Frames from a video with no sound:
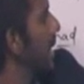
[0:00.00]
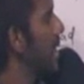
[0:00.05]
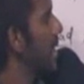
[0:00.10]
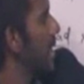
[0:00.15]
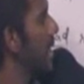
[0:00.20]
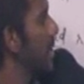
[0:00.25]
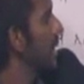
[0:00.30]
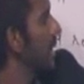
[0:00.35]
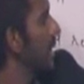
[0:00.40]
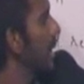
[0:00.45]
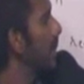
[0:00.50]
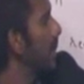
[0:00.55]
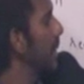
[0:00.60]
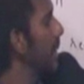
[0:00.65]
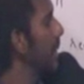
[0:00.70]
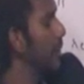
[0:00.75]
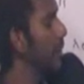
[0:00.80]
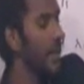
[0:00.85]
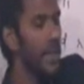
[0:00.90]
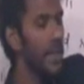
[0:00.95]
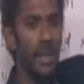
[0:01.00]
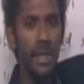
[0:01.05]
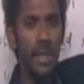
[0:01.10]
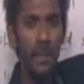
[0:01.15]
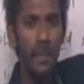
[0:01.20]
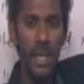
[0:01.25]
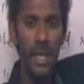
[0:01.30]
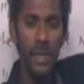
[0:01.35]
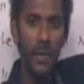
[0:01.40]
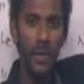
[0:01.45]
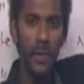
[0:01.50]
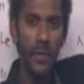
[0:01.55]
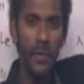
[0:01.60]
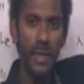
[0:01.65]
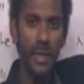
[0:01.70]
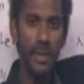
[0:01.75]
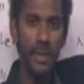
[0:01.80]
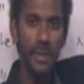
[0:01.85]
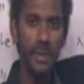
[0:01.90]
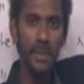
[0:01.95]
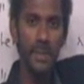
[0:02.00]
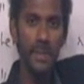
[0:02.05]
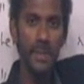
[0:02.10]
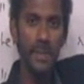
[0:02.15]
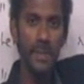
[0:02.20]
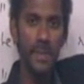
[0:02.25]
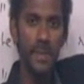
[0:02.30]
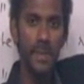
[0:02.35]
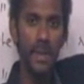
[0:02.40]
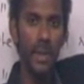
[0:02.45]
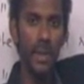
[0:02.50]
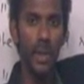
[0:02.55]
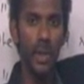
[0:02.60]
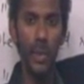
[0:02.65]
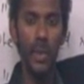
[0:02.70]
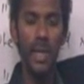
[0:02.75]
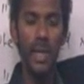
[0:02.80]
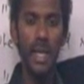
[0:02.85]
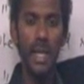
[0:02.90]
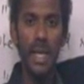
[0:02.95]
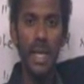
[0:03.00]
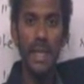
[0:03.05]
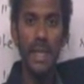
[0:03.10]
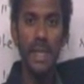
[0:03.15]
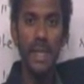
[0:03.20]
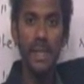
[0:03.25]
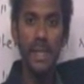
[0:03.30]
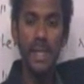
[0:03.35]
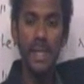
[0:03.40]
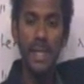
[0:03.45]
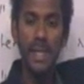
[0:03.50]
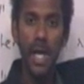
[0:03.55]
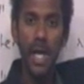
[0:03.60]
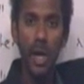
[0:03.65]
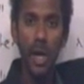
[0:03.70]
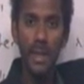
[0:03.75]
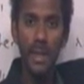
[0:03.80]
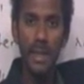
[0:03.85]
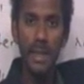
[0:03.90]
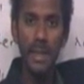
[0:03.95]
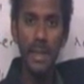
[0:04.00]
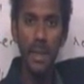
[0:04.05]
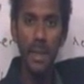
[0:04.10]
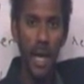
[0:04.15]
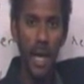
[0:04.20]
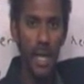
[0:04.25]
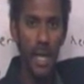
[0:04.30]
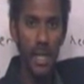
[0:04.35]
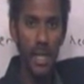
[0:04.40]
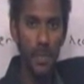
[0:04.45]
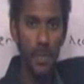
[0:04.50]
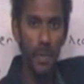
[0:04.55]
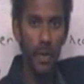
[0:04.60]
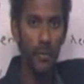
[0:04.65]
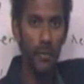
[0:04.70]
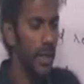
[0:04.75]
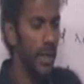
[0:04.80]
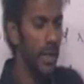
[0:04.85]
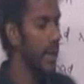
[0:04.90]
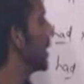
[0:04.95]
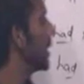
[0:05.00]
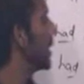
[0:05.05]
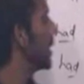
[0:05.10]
the action completed first in the past perfect? No, it is not in the past perfect.